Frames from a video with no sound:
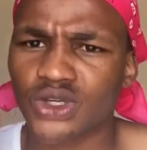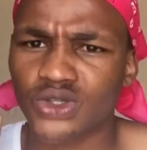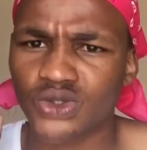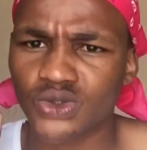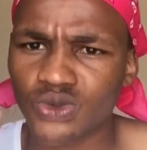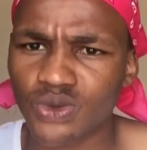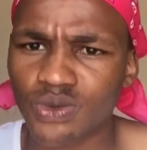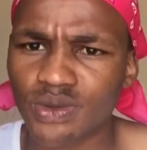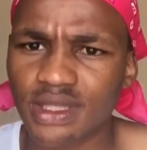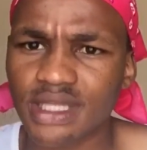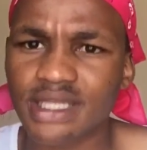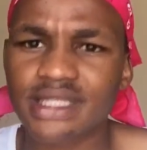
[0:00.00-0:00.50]

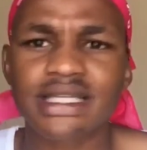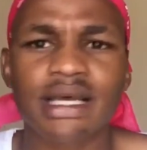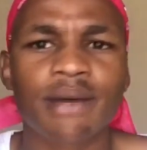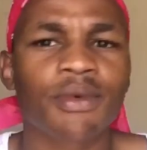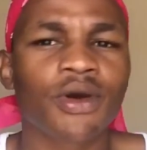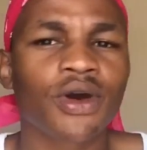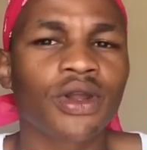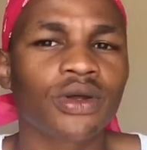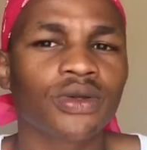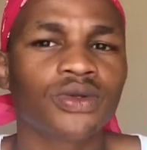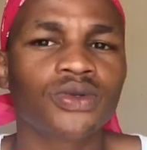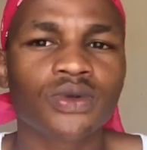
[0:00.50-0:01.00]
shoot this,
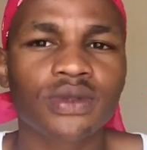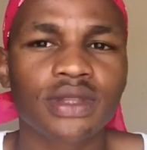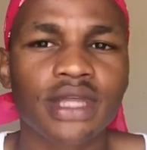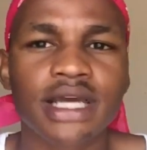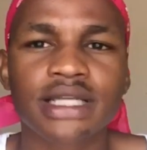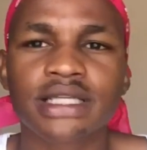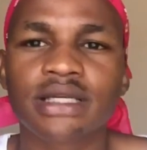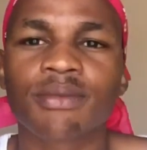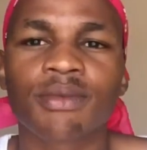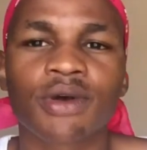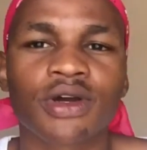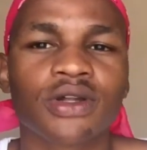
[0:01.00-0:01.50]
I'm gonna do
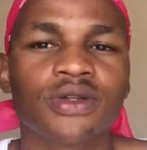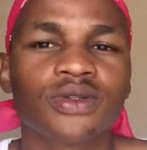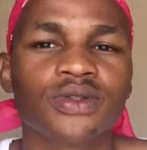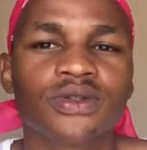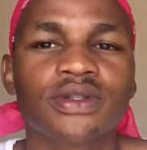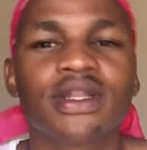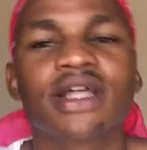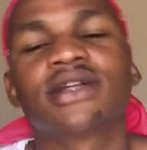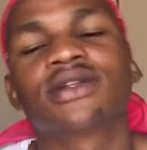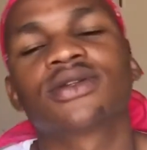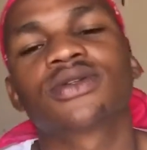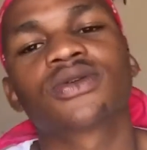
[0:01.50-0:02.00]
that.
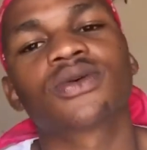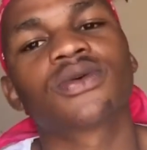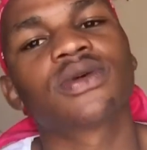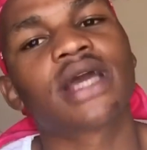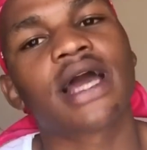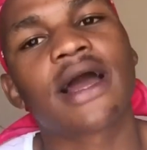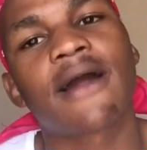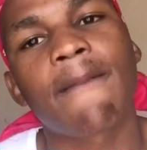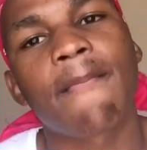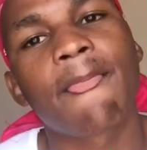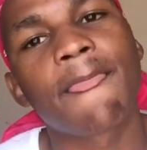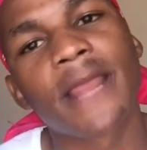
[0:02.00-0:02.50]
So
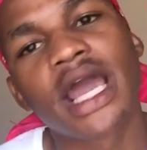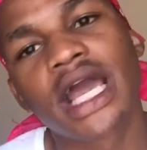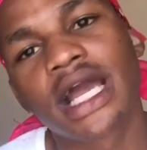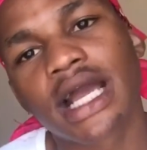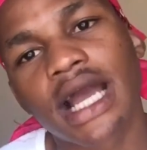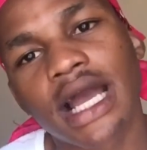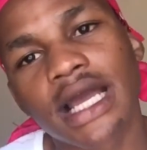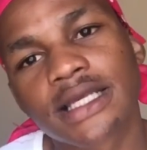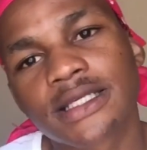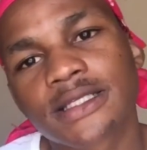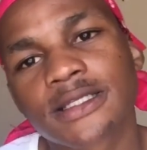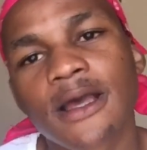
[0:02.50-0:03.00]
yeah,
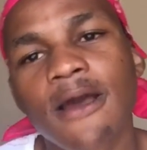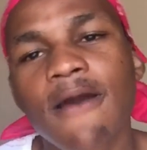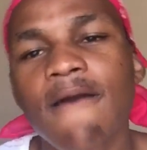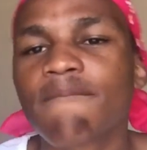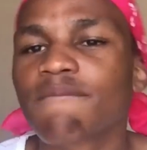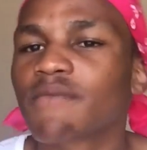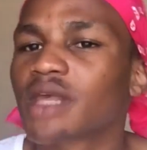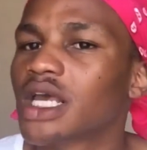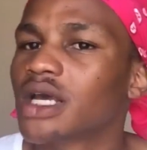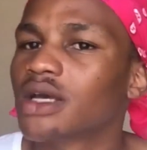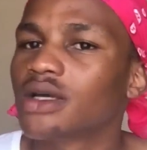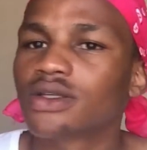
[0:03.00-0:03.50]
guys,
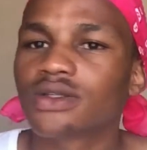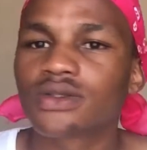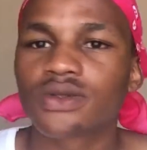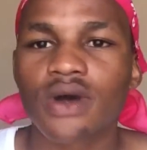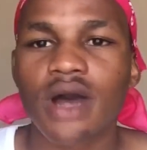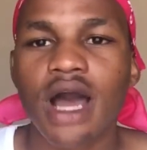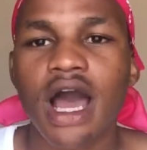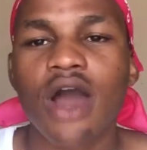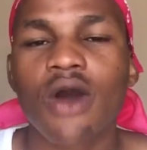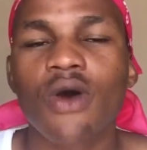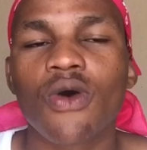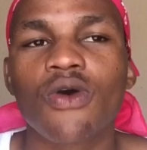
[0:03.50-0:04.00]

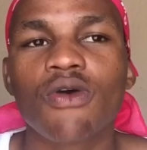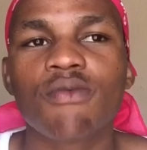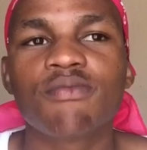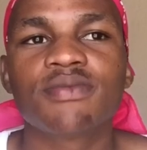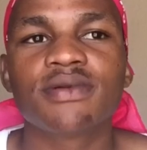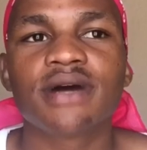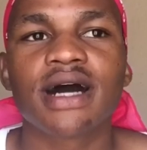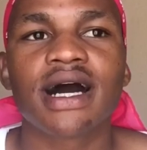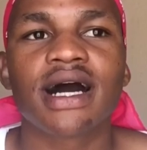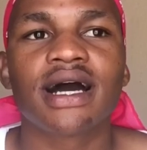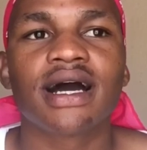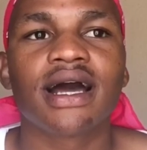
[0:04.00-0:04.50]
so I
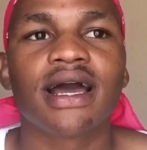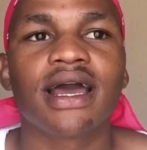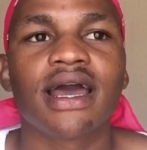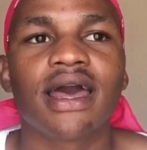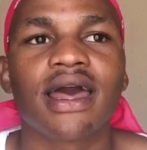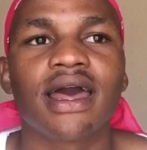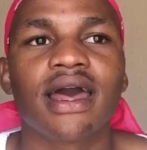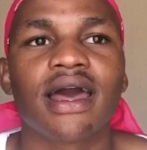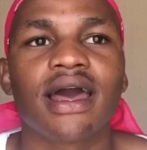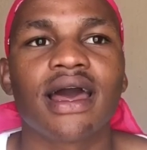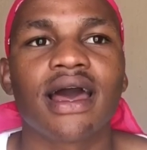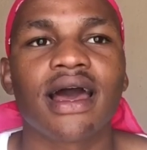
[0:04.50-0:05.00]
hope
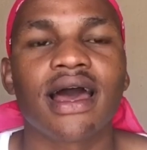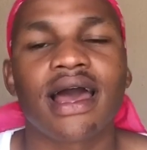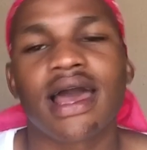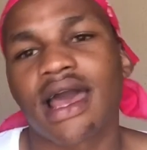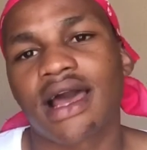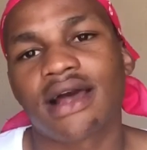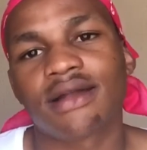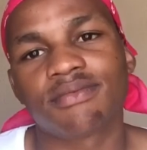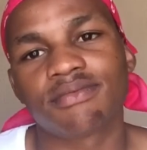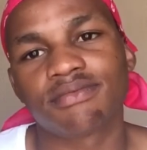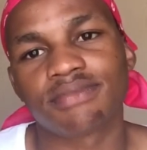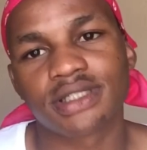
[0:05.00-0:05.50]
I
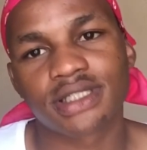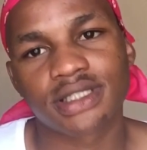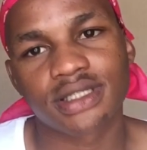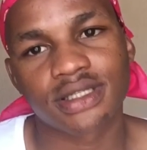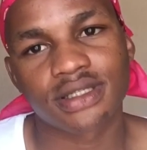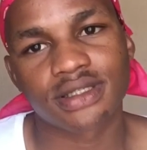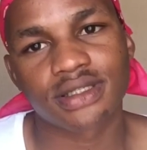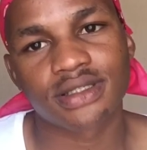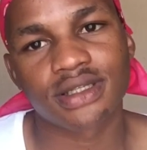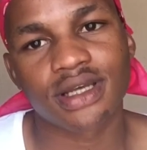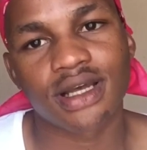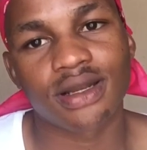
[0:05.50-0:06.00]

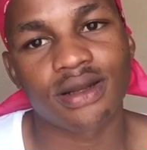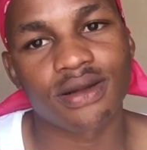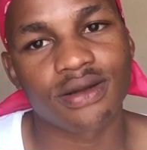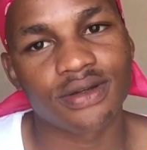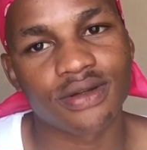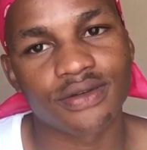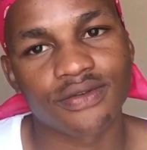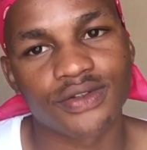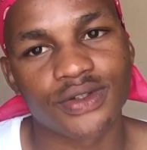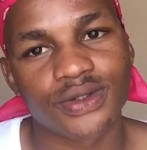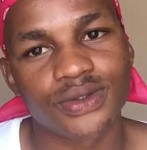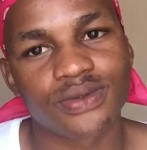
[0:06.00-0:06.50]
helped a
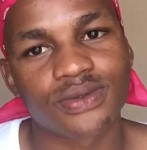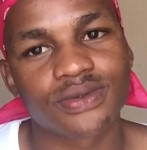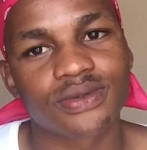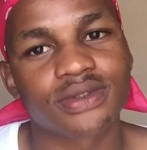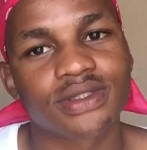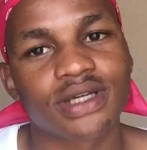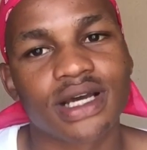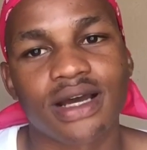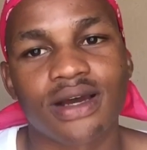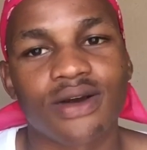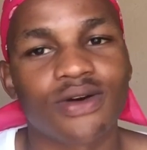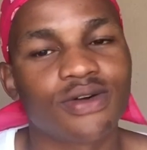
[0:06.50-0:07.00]
lot of you.
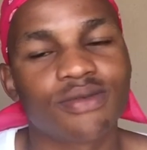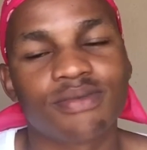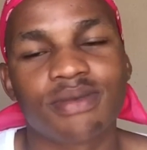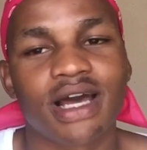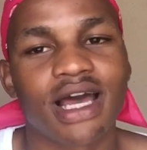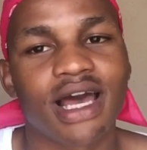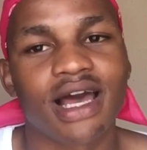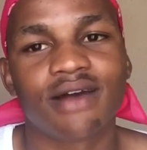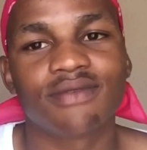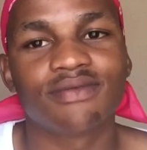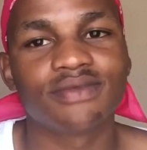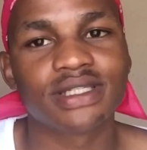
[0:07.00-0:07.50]
I hope
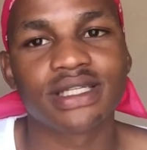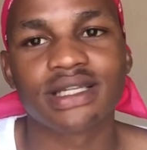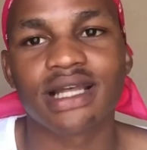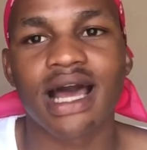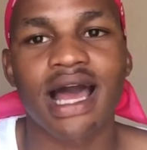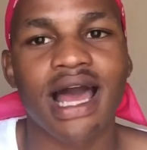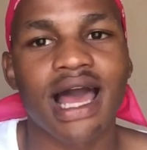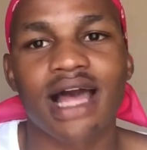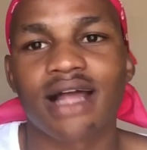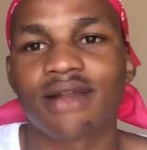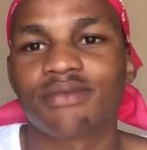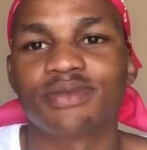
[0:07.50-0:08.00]
I
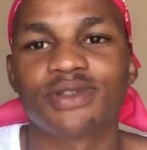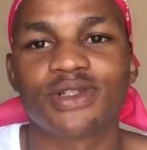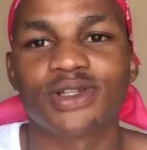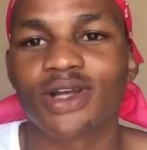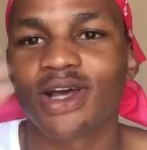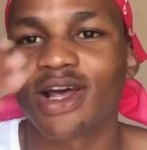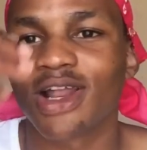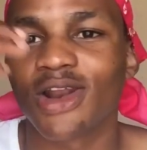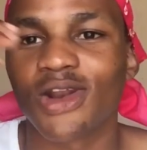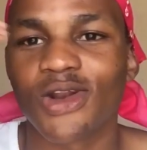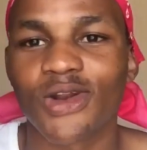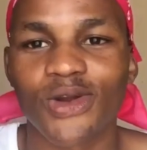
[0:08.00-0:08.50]
helped
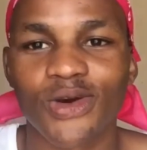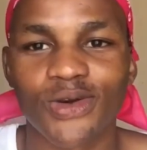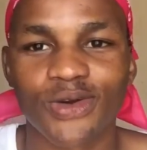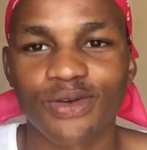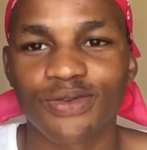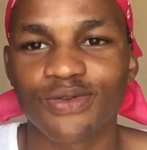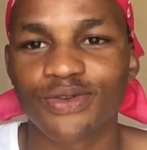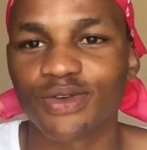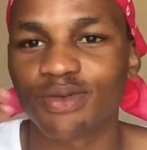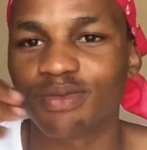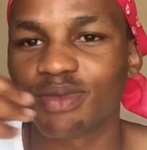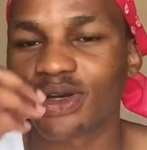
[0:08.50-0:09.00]
a lot
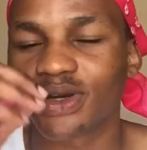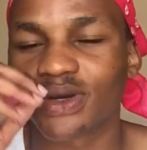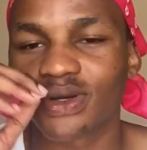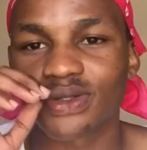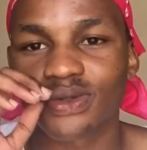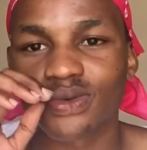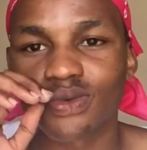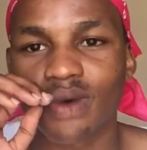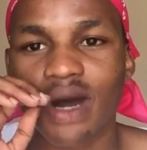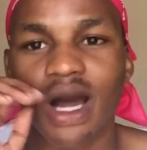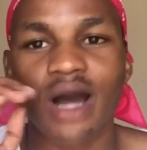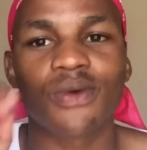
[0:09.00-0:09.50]
of you,
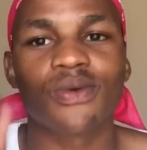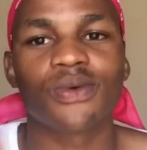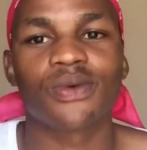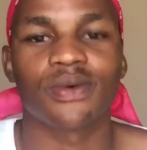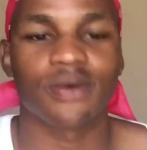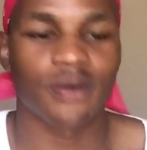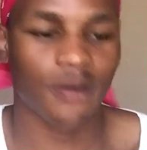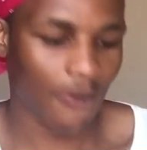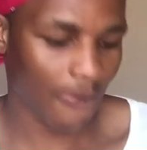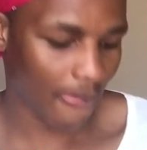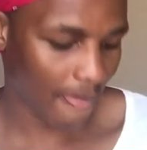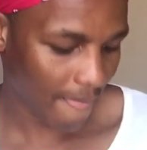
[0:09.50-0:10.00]
because wow,
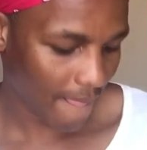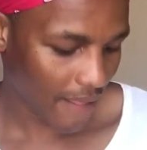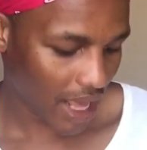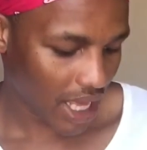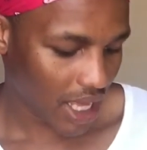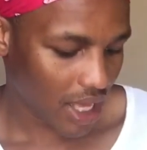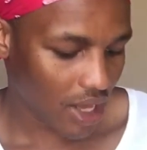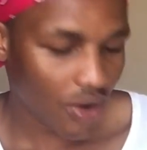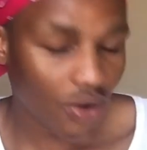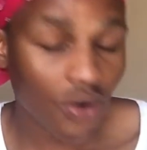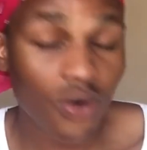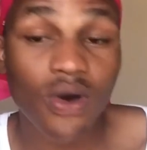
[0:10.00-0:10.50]

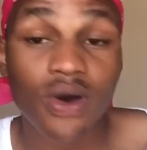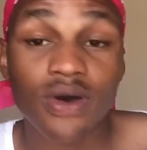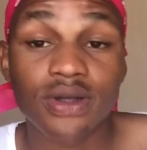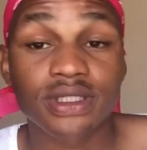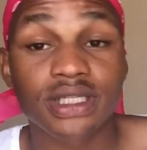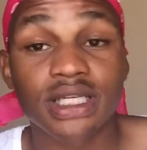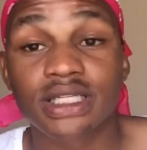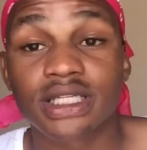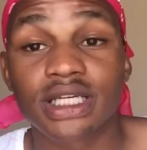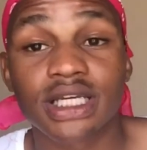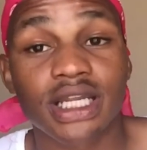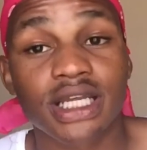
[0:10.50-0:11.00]

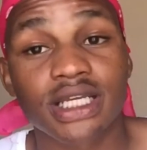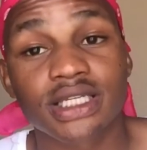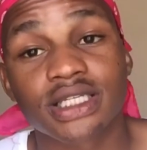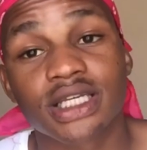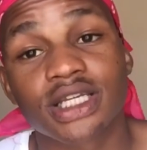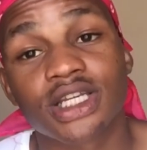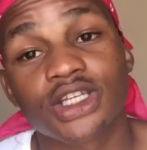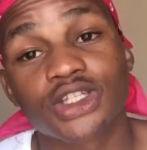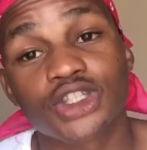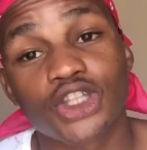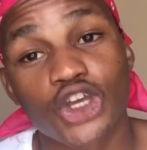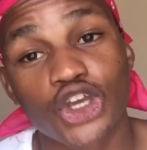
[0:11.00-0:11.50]
content
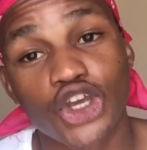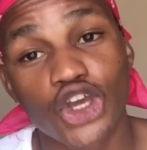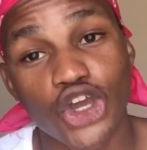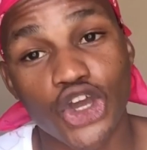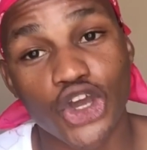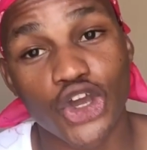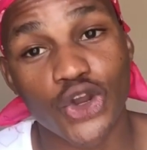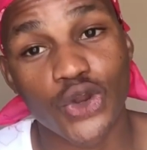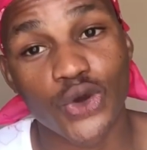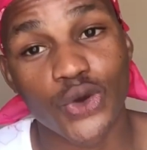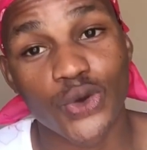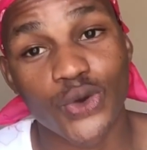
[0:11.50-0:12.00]
creation is the
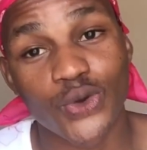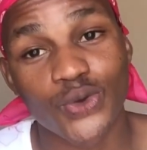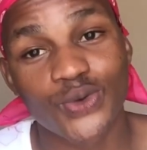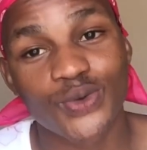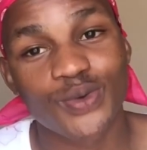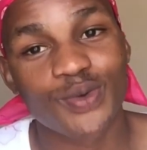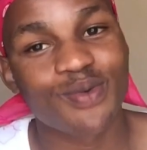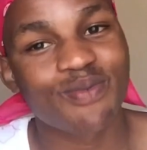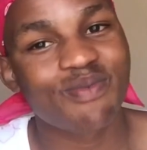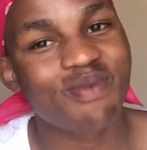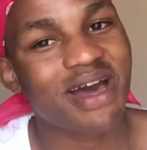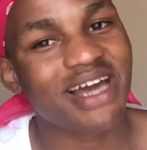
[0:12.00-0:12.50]
ghetto,
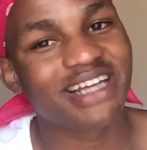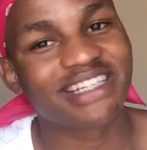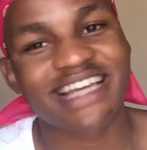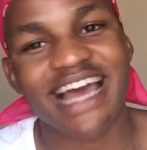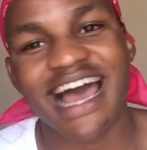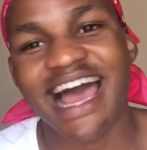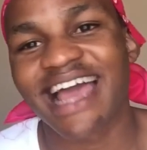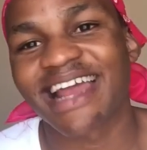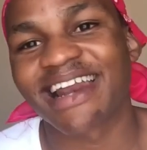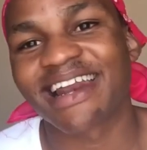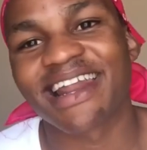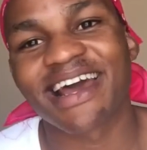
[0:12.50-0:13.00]
but
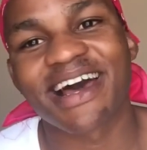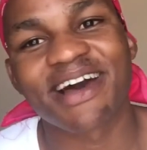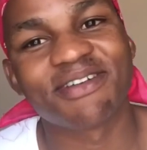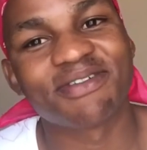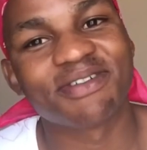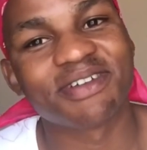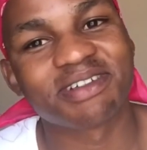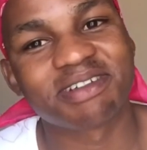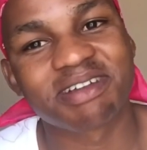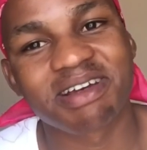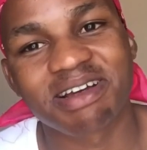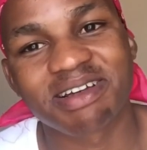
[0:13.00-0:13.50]
I
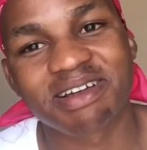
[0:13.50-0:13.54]
love it,